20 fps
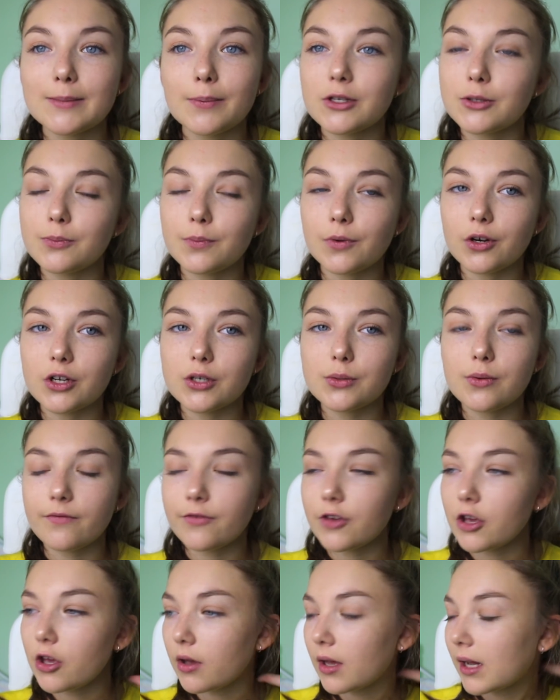but to be honest
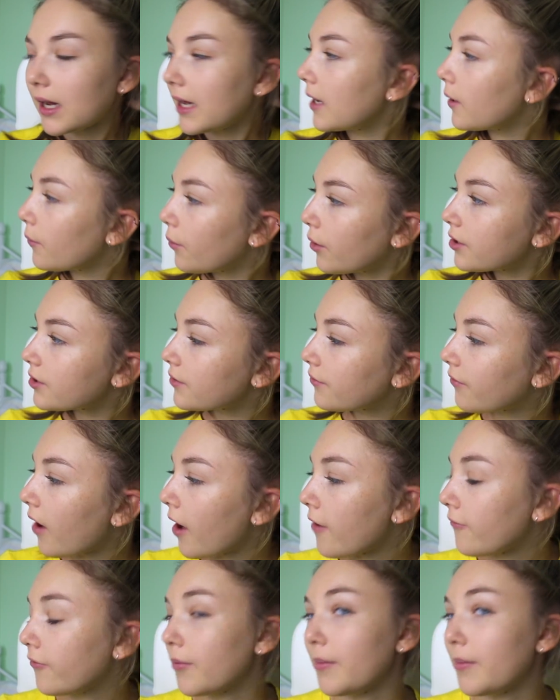with you, a clear one's fine